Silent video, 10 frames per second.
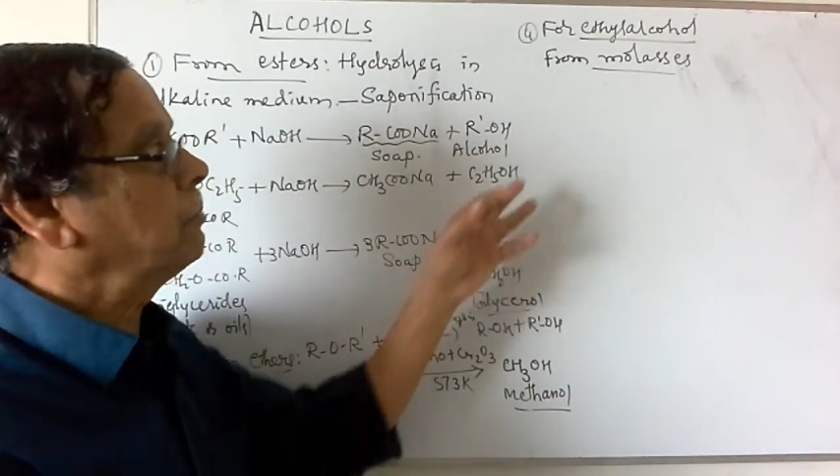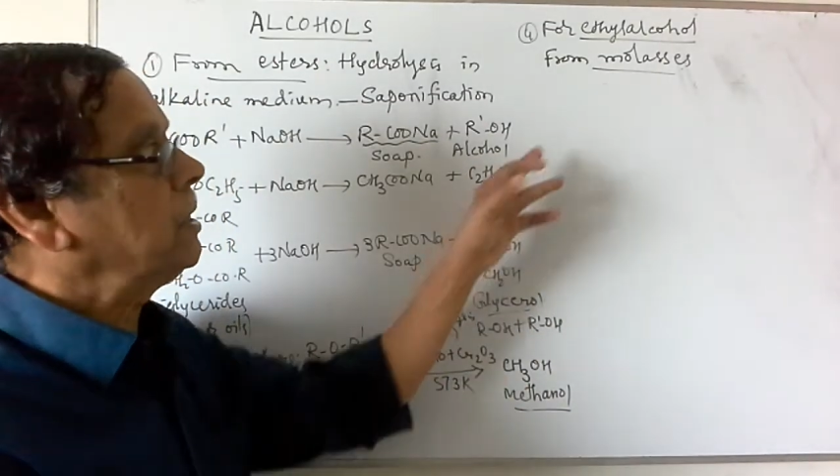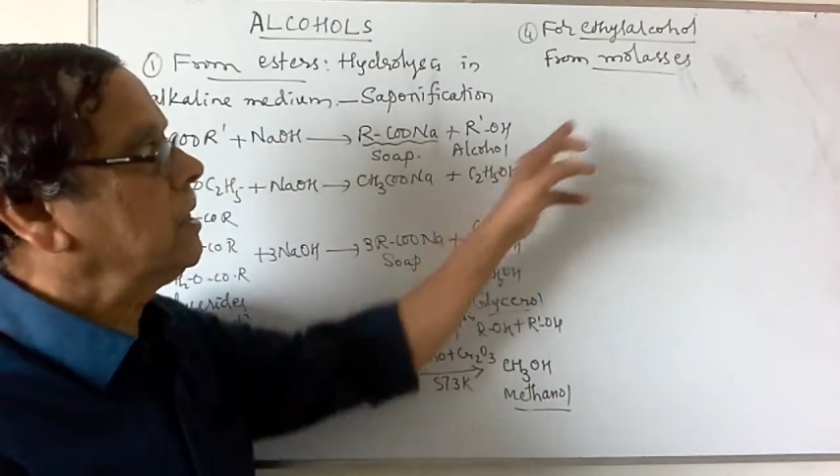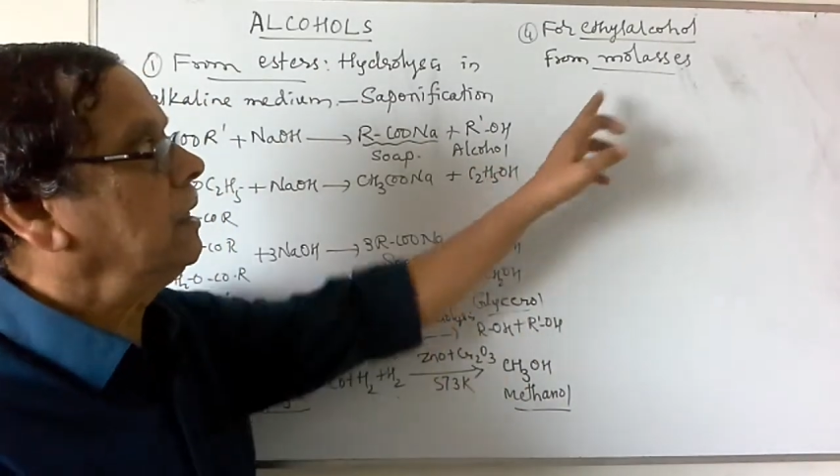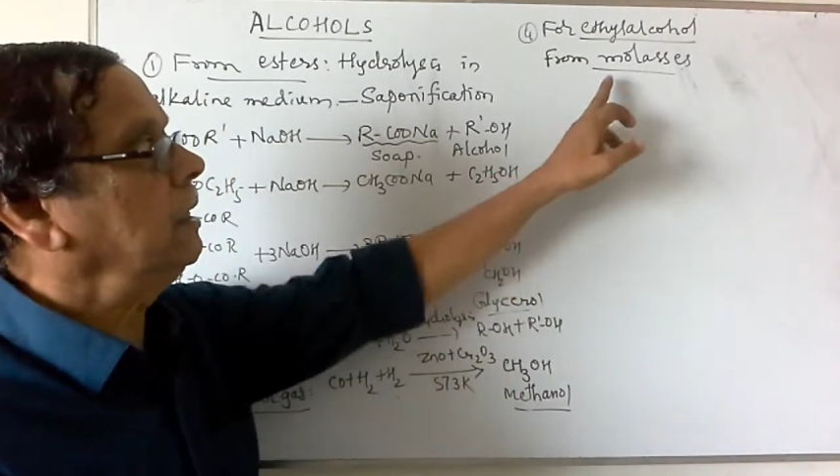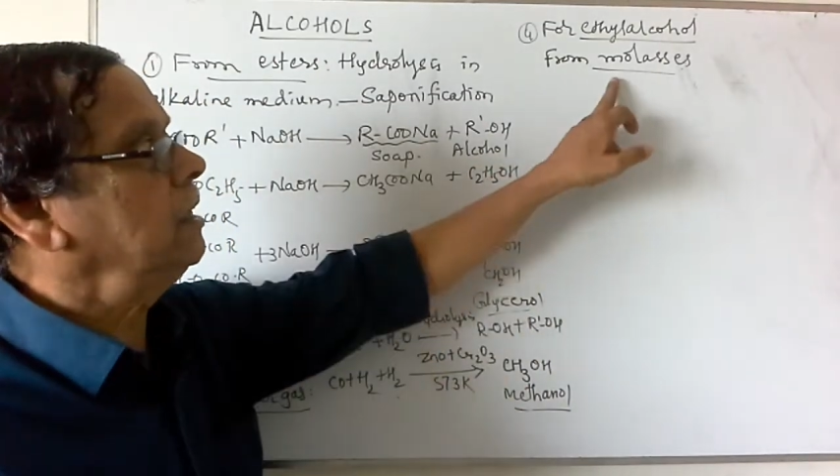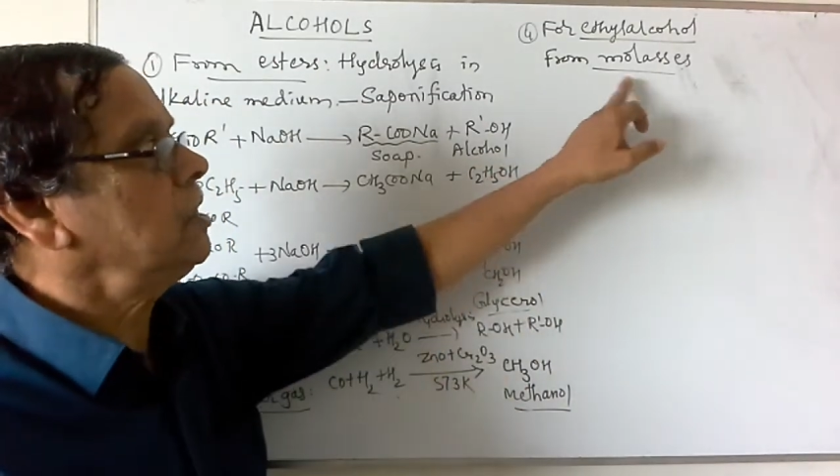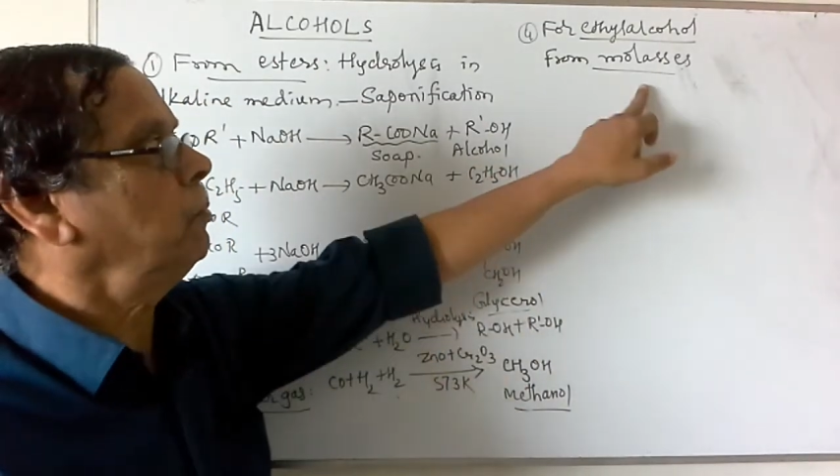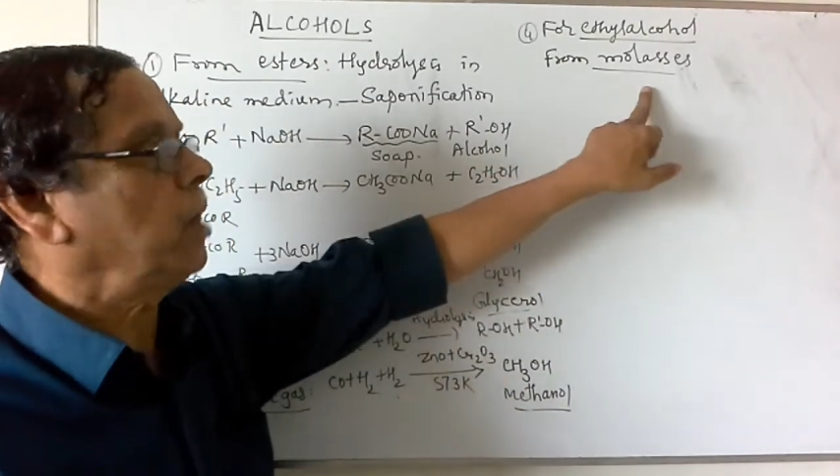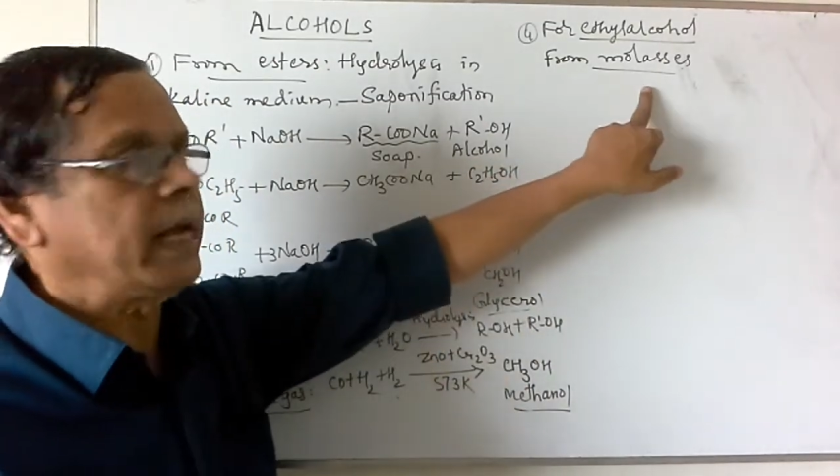present in
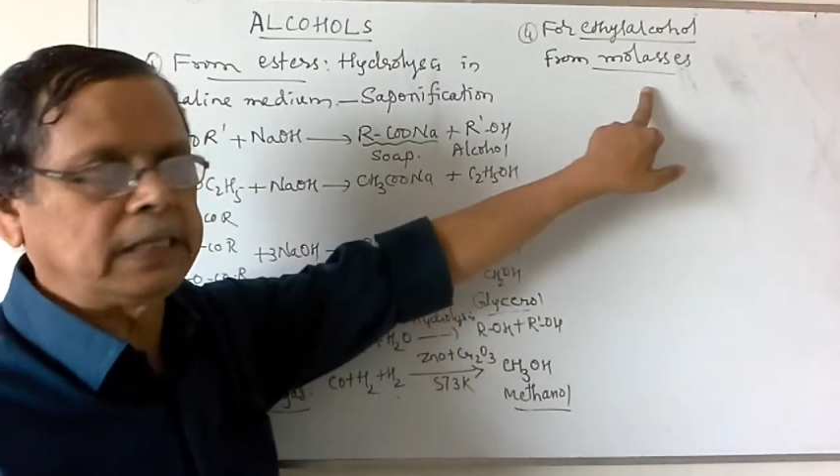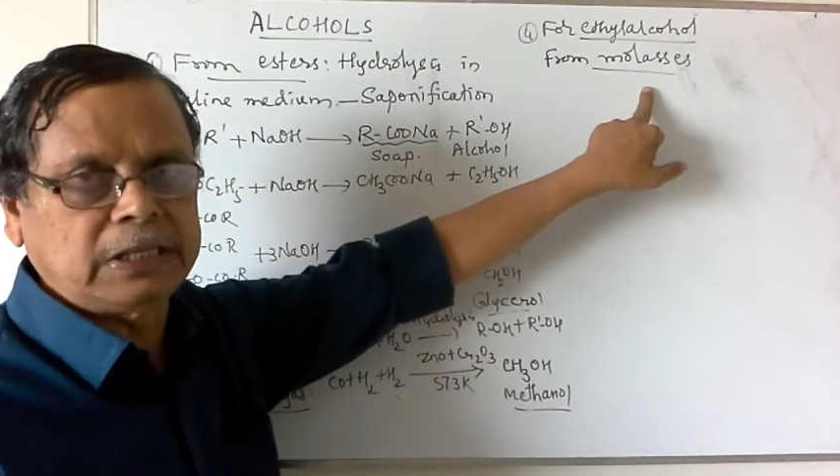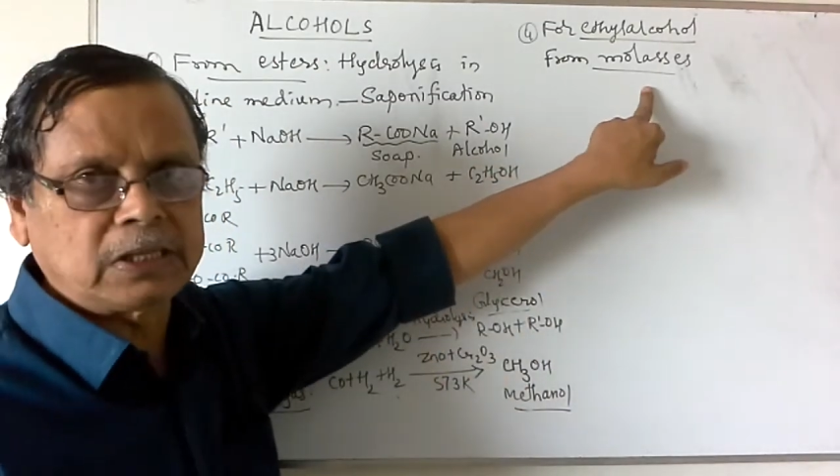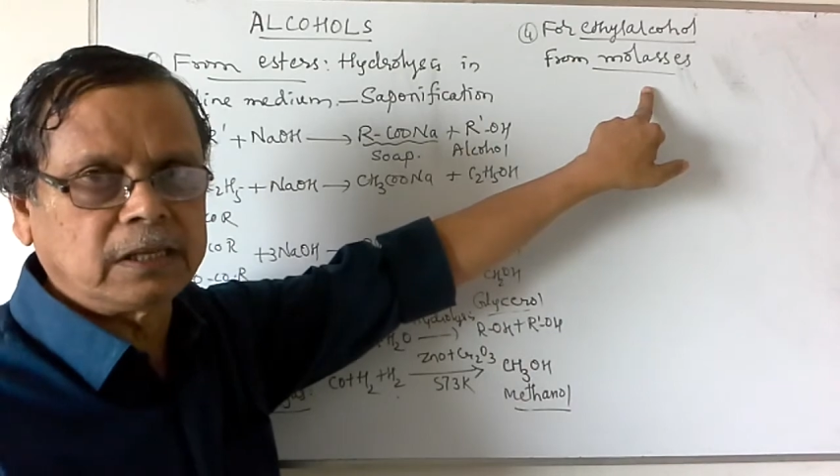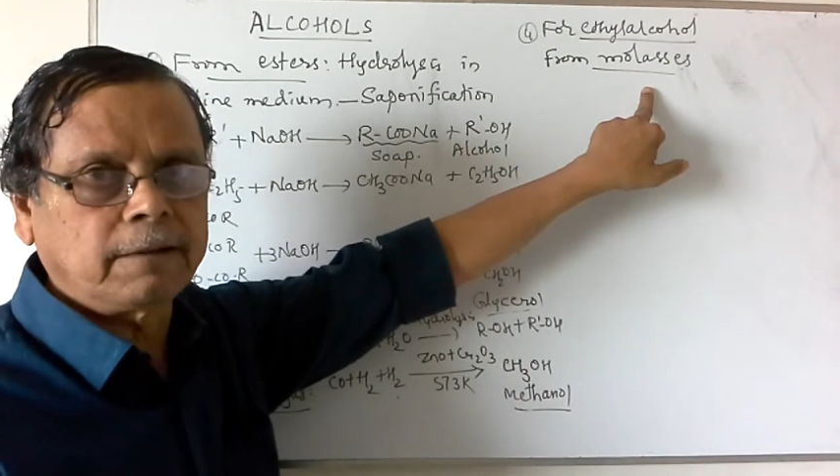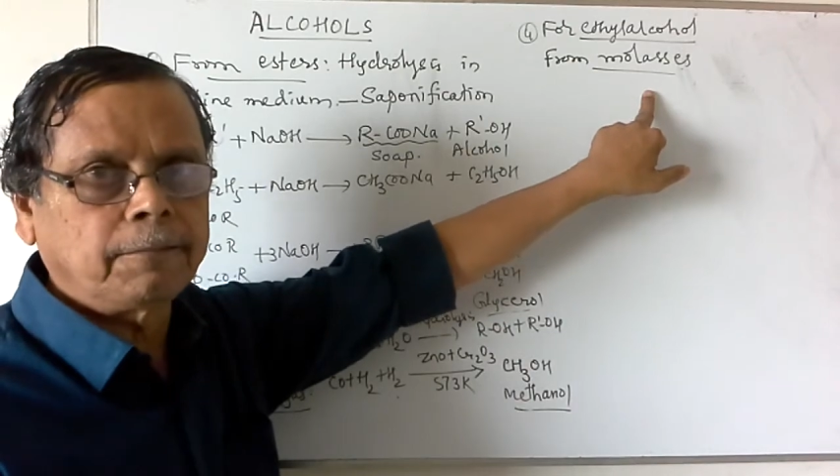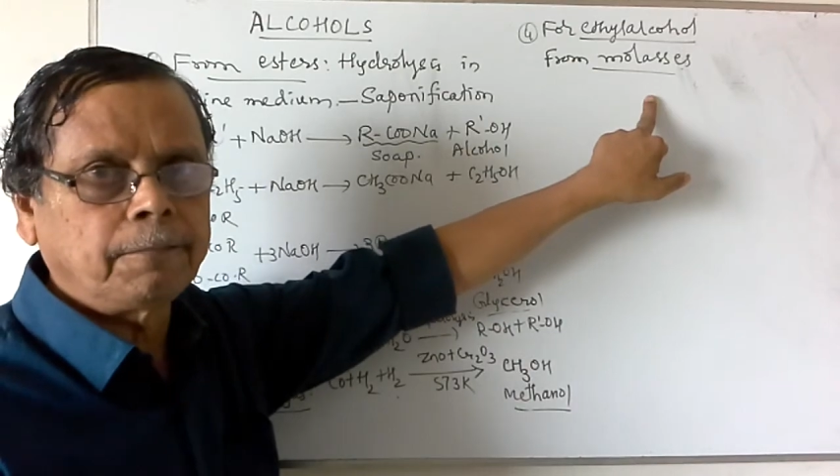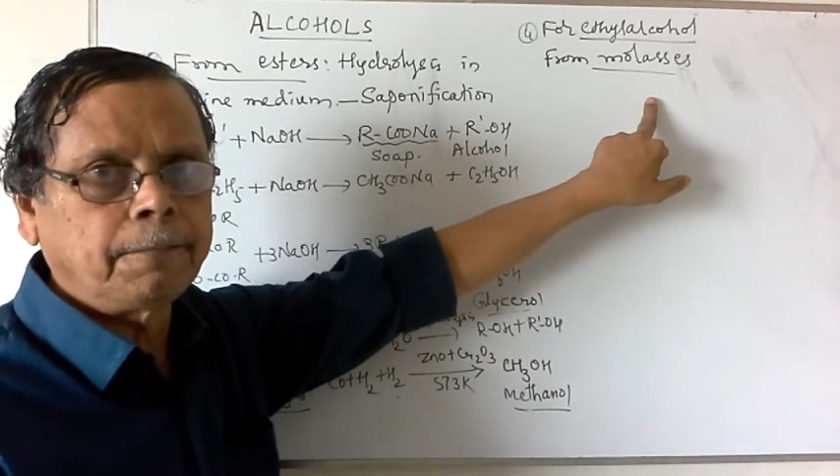this molasses.